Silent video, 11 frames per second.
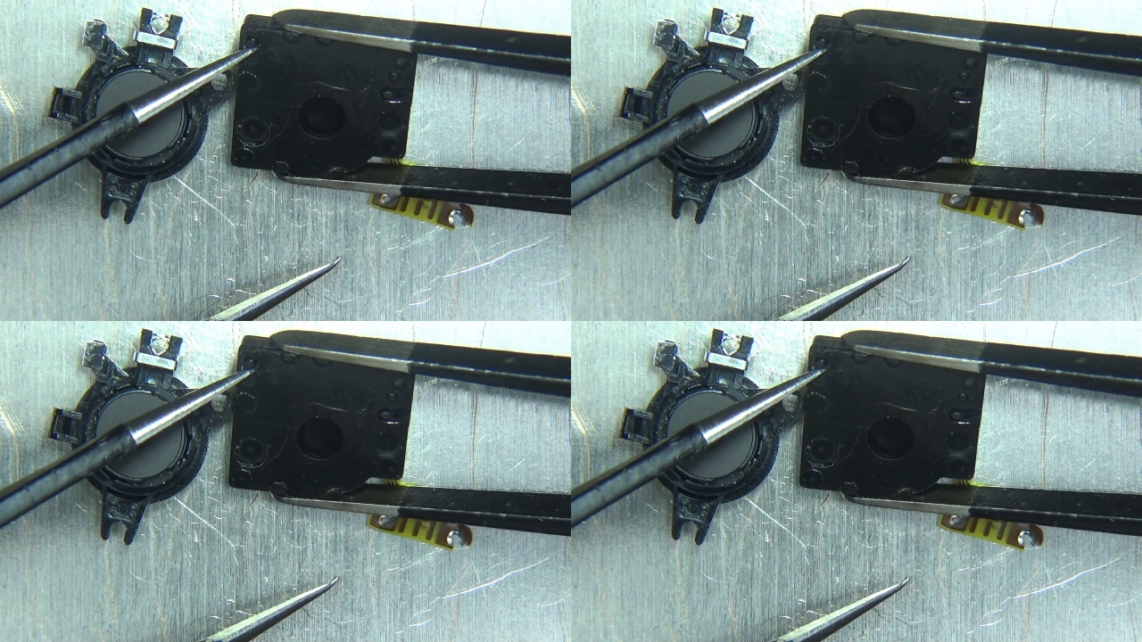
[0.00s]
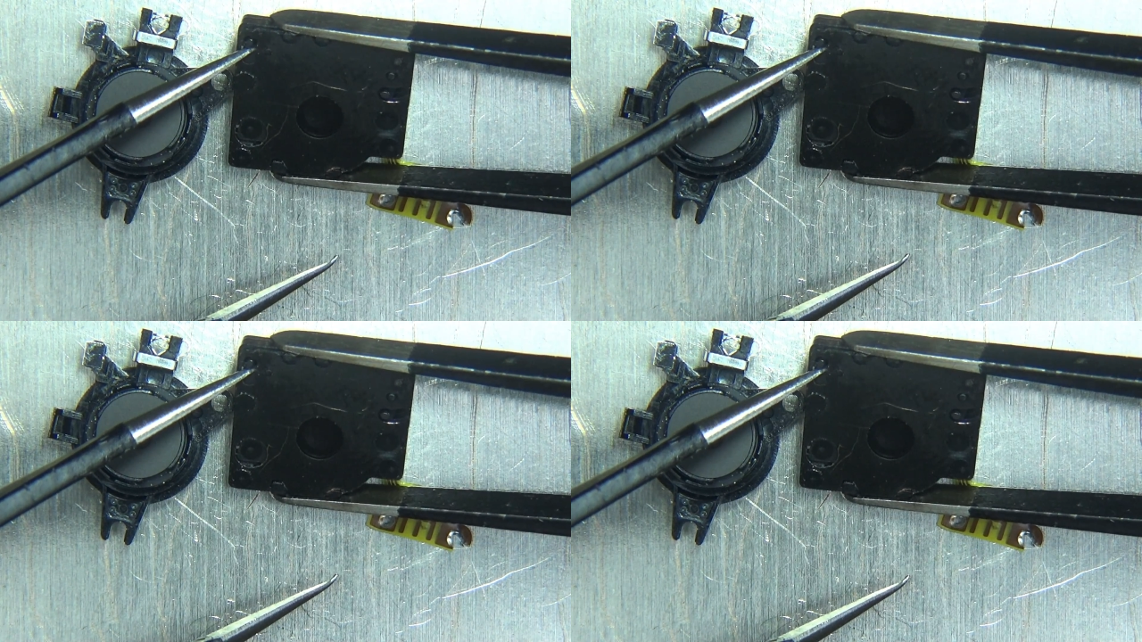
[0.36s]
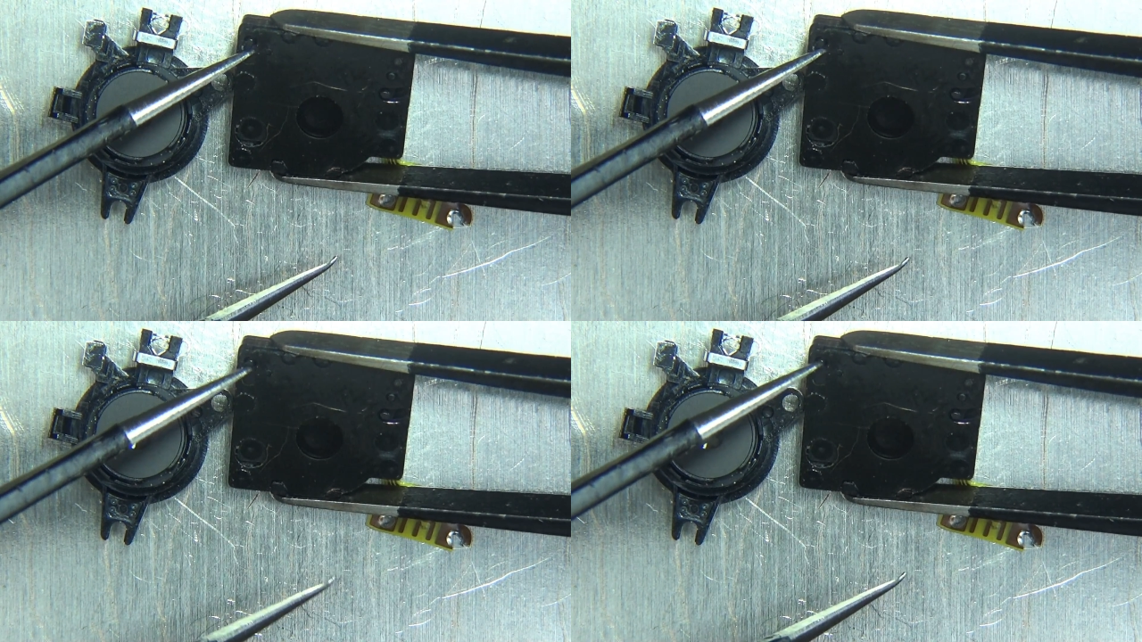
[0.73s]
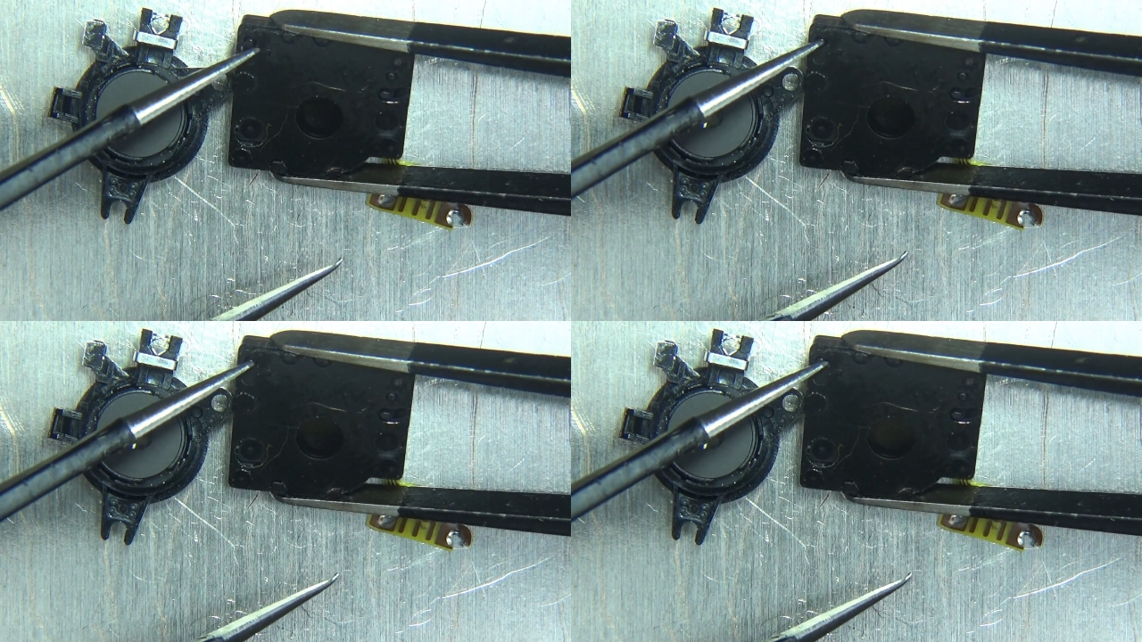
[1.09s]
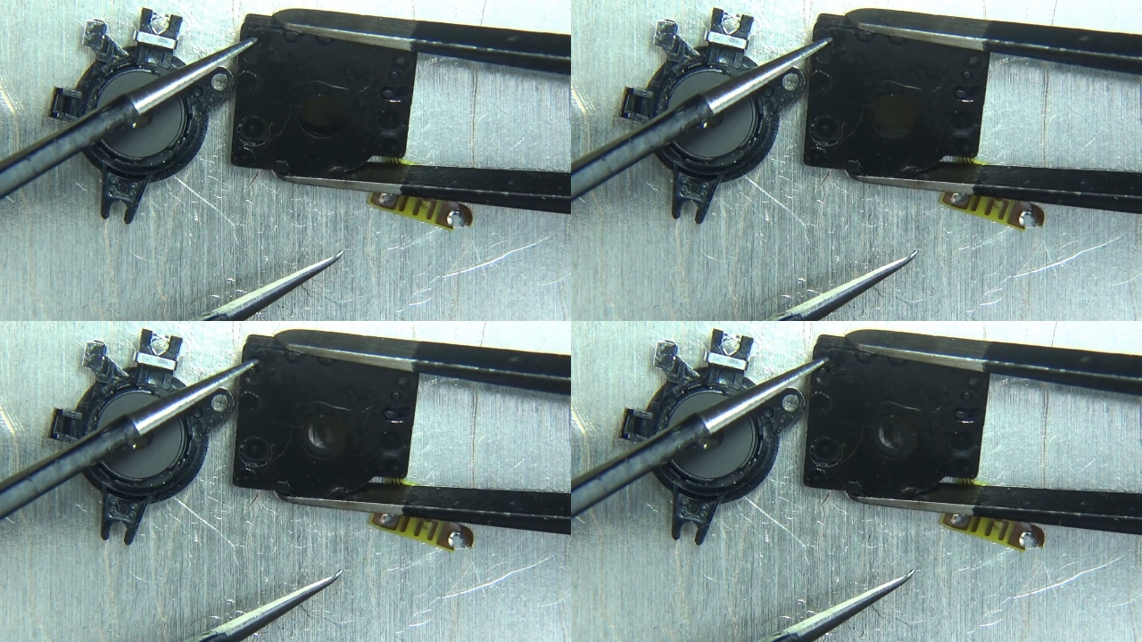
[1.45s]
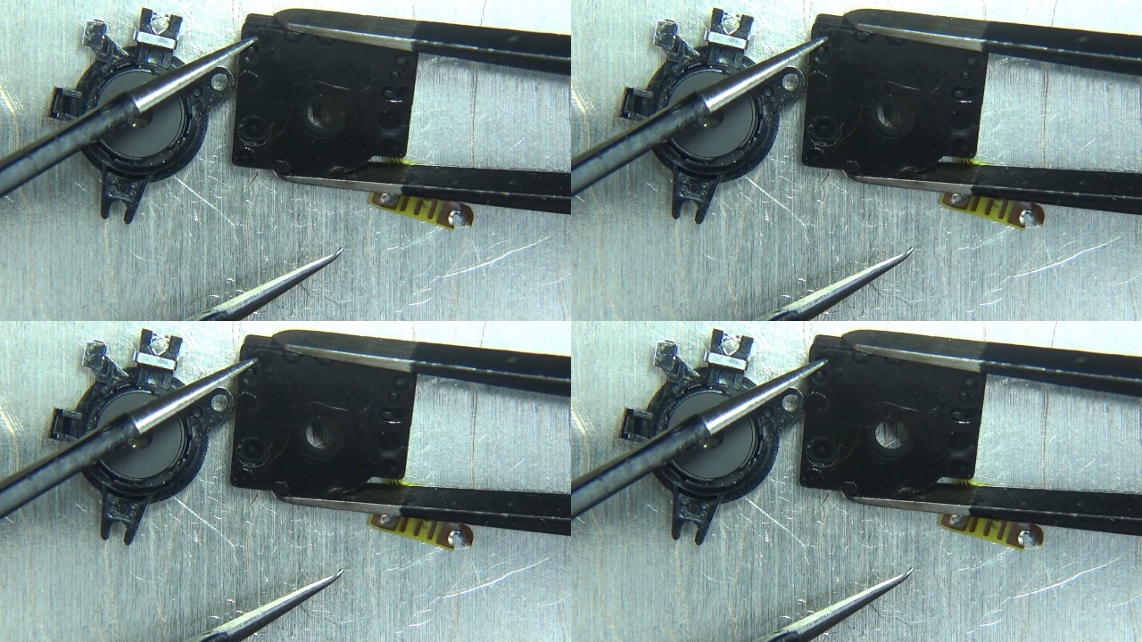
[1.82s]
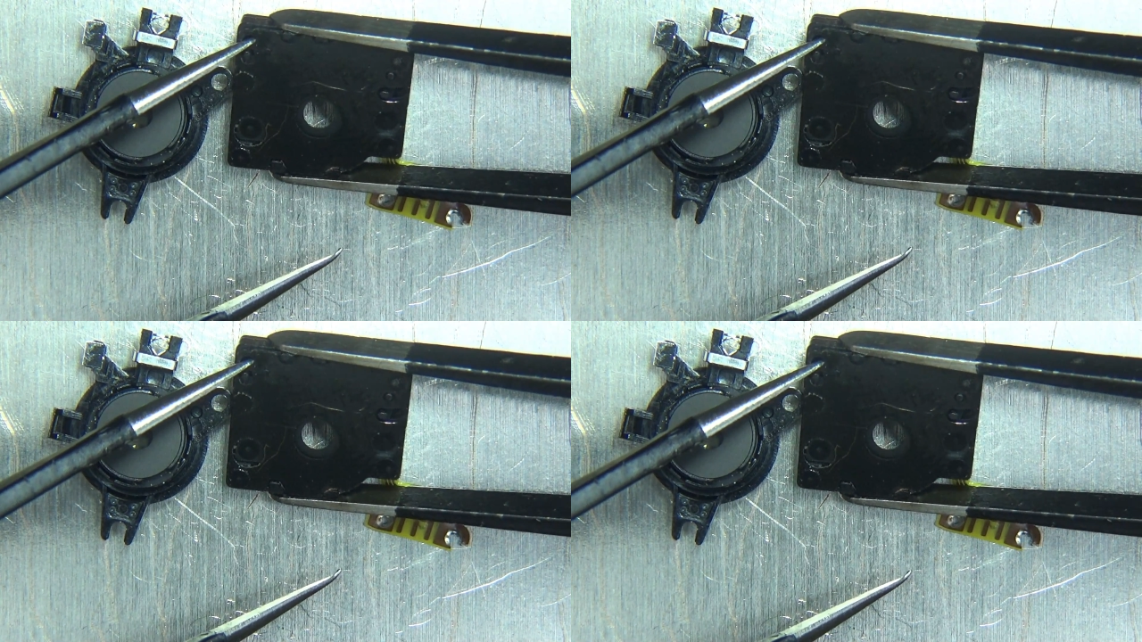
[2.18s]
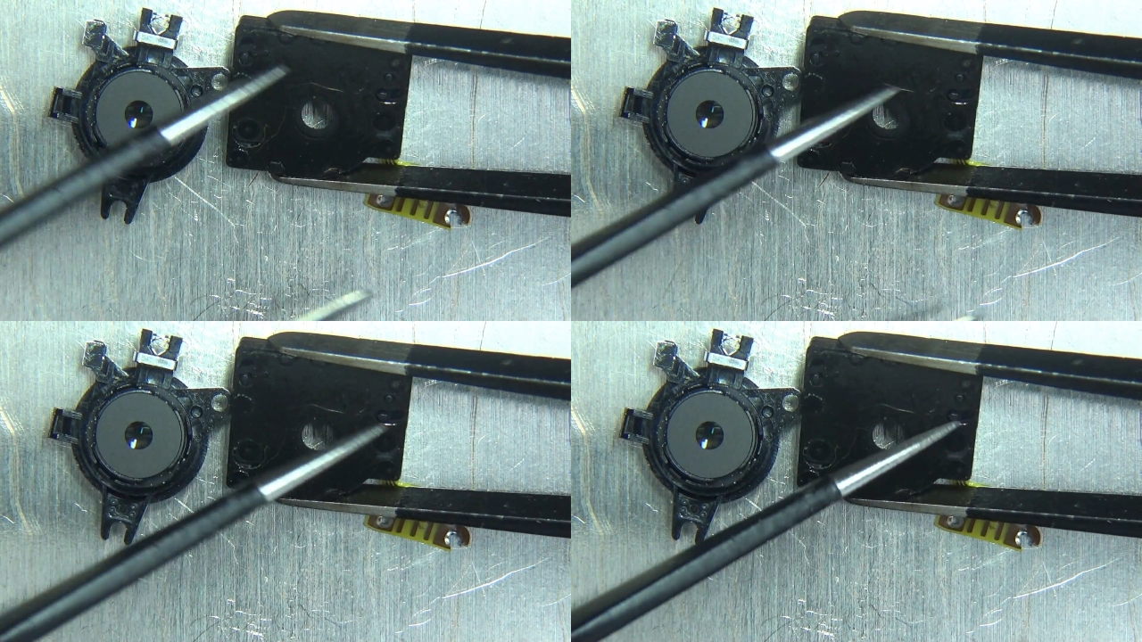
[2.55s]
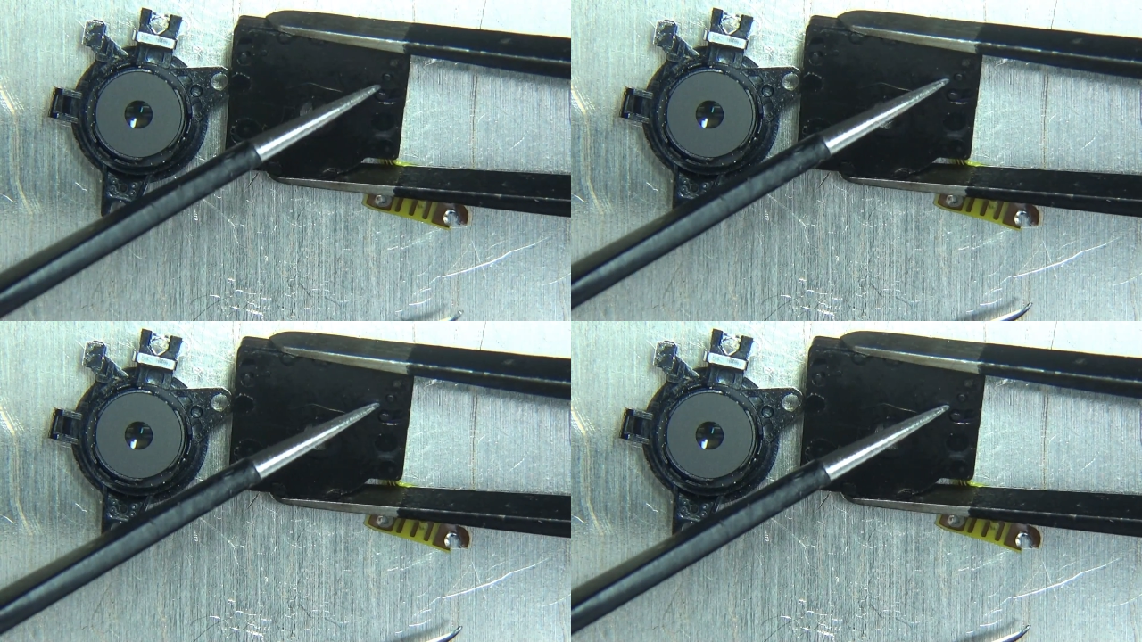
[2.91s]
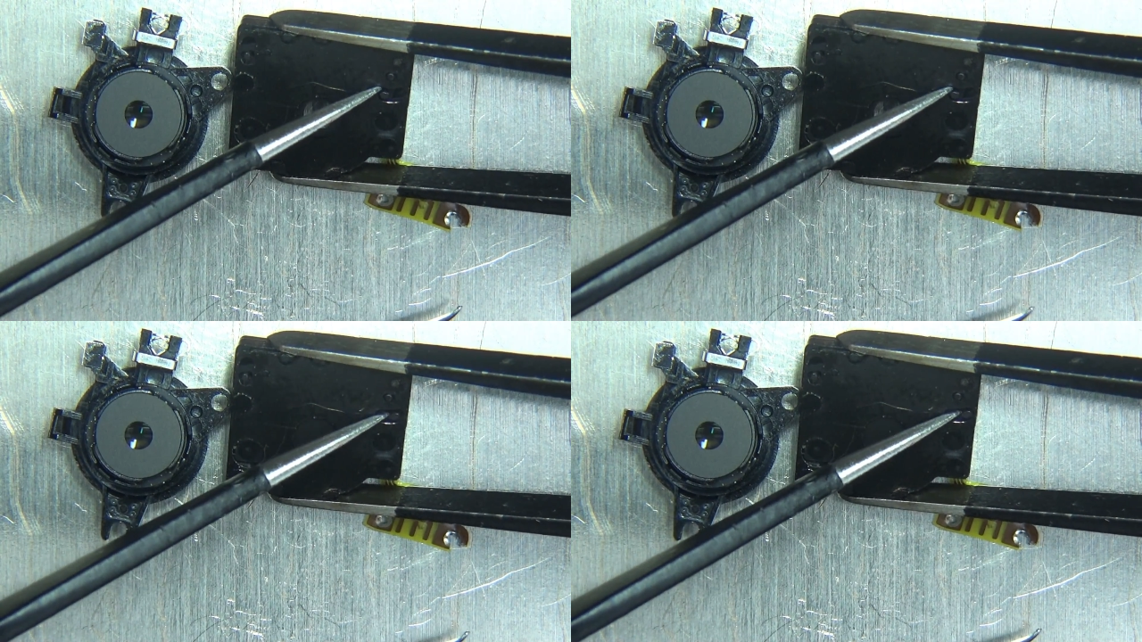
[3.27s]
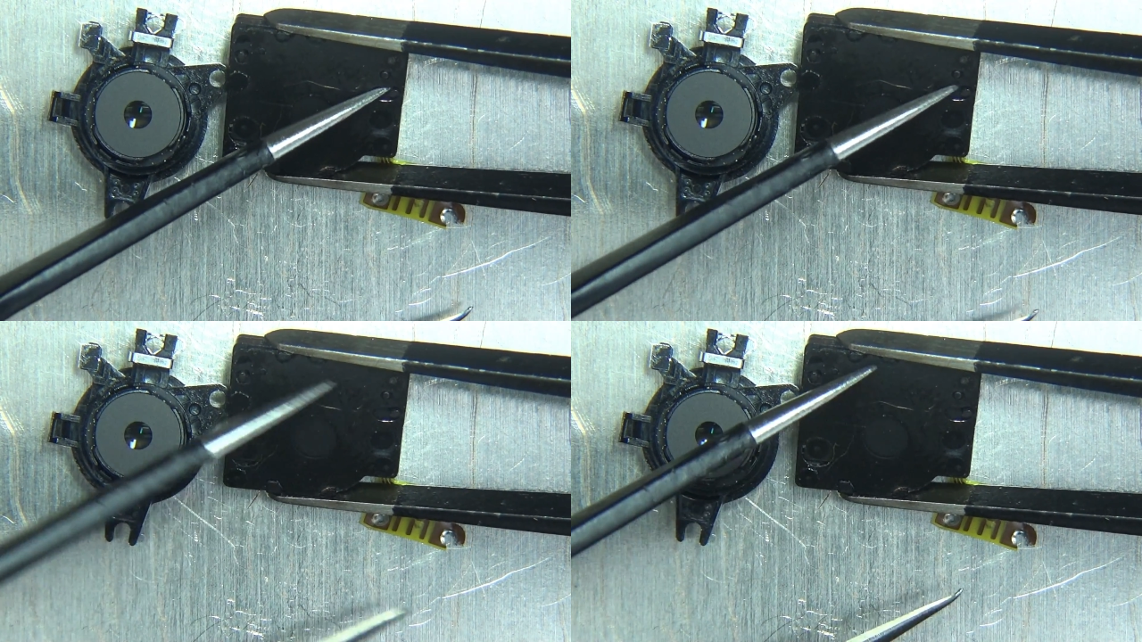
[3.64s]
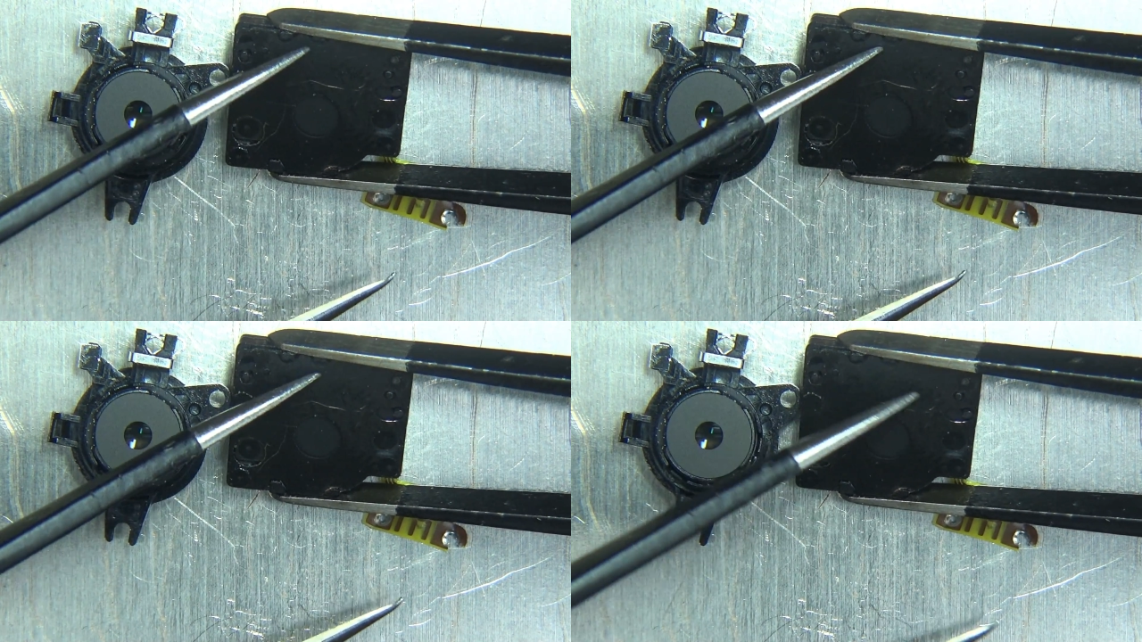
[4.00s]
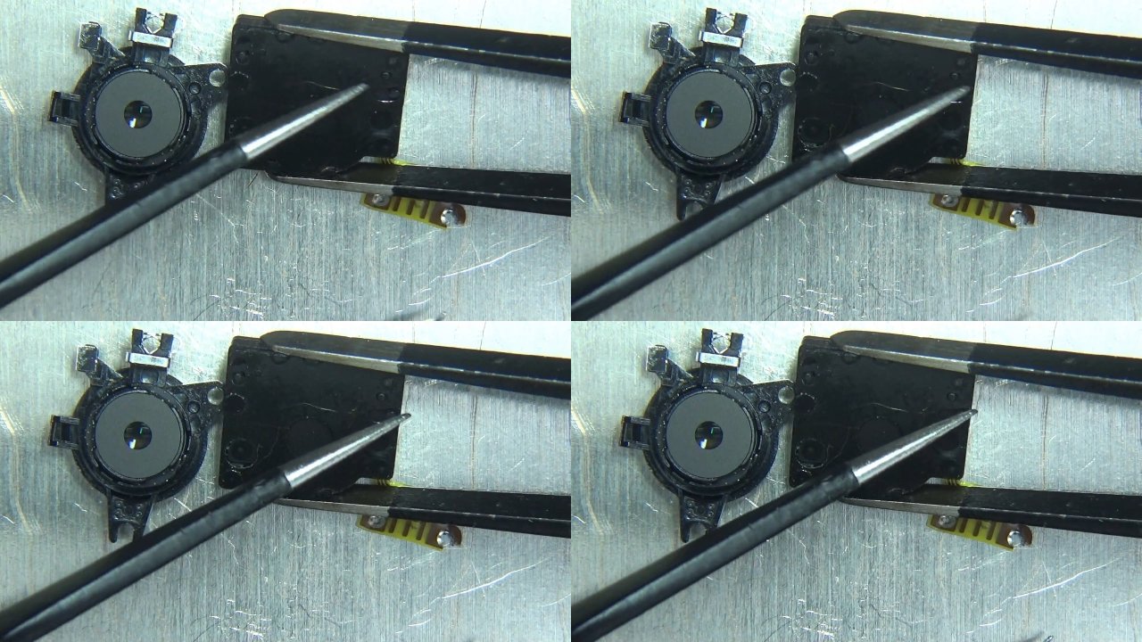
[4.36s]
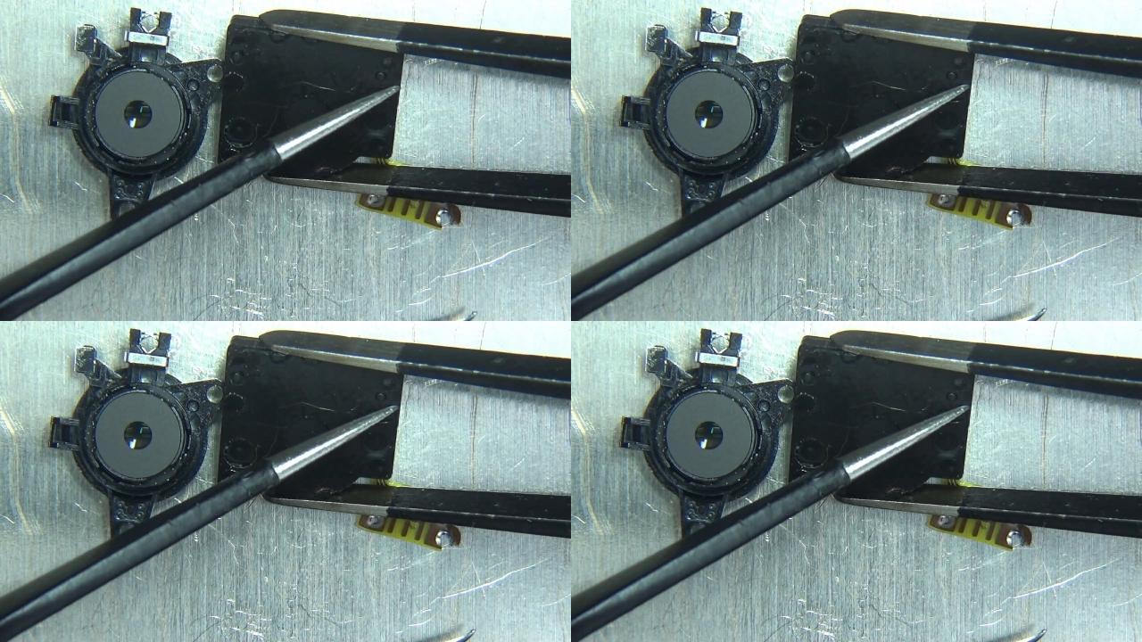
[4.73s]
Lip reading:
Nobody's mouth can be seen.